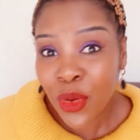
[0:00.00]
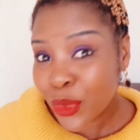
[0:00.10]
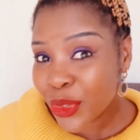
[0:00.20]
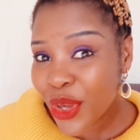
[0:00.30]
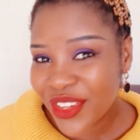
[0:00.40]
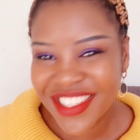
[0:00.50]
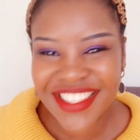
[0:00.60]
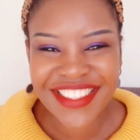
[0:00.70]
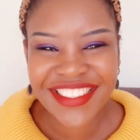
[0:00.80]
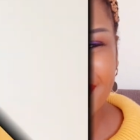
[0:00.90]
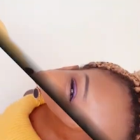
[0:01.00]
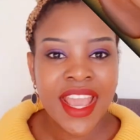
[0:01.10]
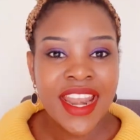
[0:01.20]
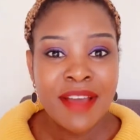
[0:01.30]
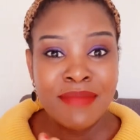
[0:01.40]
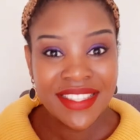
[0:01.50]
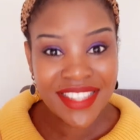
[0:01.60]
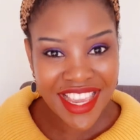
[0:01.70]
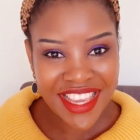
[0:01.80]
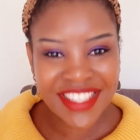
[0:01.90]
Who knows? Number
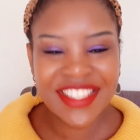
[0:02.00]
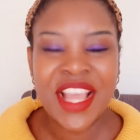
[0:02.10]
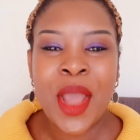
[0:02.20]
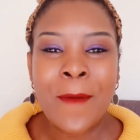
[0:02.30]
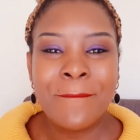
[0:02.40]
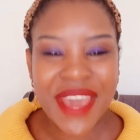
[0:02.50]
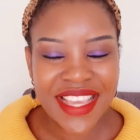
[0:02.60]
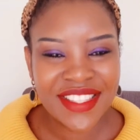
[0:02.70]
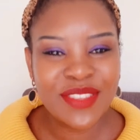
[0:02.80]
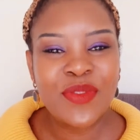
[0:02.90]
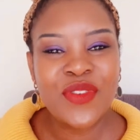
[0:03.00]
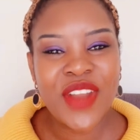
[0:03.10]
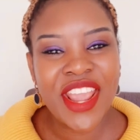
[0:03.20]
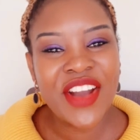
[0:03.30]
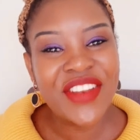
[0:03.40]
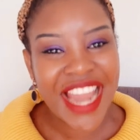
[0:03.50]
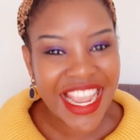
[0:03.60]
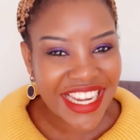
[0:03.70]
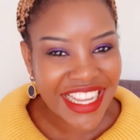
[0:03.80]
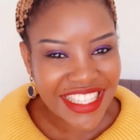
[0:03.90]
six, best free
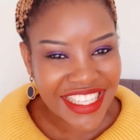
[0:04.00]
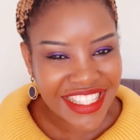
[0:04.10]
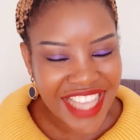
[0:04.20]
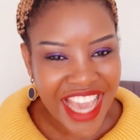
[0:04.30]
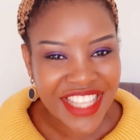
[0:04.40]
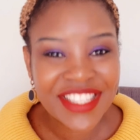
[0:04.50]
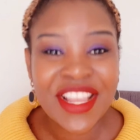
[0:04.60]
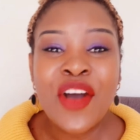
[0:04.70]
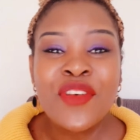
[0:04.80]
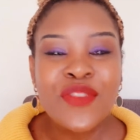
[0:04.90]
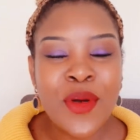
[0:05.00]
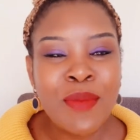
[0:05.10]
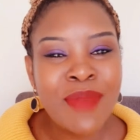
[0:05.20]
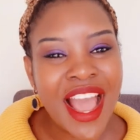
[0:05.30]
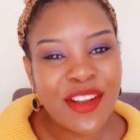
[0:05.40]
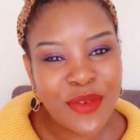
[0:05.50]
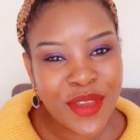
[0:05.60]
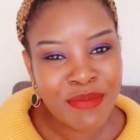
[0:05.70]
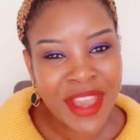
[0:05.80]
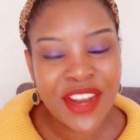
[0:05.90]
online dating sites for black
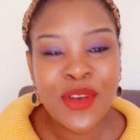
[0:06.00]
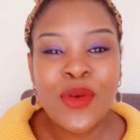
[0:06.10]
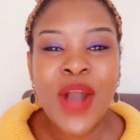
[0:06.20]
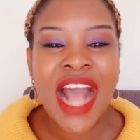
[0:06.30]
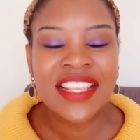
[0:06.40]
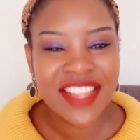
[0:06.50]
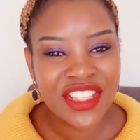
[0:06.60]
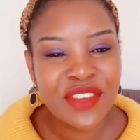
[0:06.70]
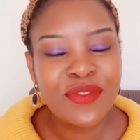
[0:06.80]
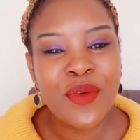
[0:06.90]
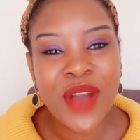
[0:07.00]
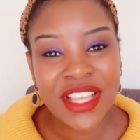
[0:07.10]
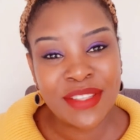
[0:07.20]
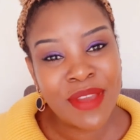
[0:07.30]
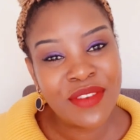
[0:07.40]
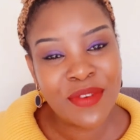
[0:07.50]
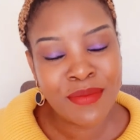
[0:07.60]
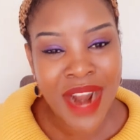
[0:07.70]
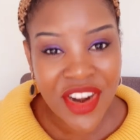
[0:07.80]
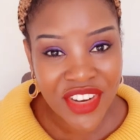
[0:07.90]
women who are searching for white men for
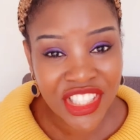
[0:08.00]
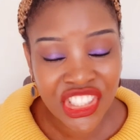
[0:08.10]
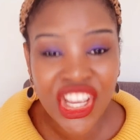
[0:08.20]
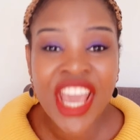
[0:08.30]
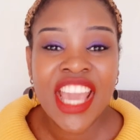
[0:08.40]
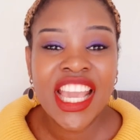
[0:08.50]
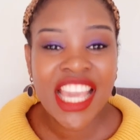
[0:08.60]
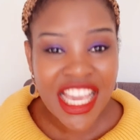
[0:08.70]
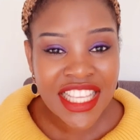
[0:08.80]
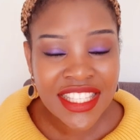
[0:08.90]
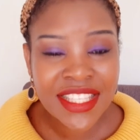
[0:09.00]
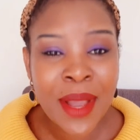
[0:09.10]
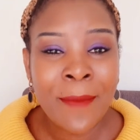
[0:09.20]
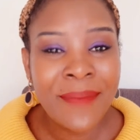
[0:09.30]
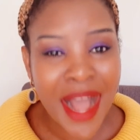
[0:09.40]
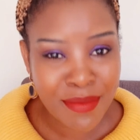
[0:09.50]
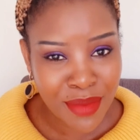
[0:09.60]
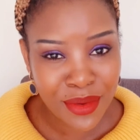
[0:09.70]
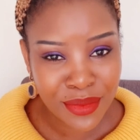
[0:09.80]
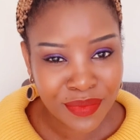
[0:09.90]
marriage is
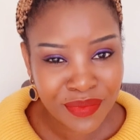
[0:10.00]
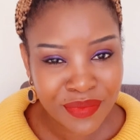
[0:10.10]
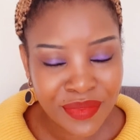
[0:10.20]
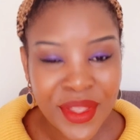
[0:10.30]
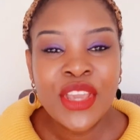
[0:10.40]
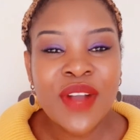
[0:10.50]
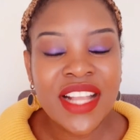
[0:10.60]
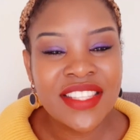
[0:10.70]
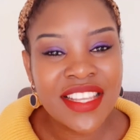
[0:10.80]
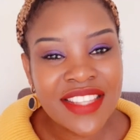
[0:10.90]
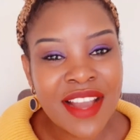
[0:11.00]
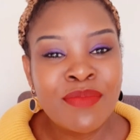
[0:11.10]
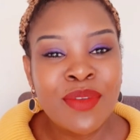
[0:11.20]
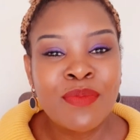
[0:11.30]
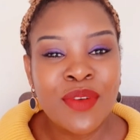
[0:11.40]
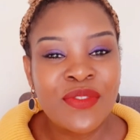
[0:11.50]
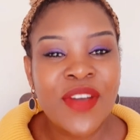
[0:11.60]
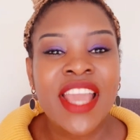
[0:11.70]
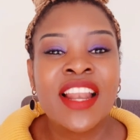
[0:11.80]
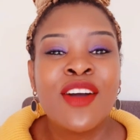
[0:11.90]
Bumble. You can set up your
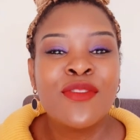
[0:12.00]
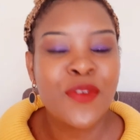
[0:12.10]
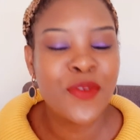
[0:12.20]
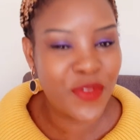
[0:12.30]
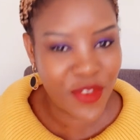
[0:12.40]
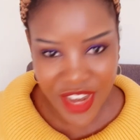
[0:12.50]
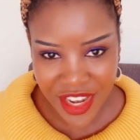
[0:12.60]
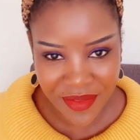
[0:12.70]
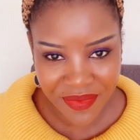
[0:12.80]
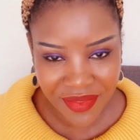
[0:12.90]
profile for free.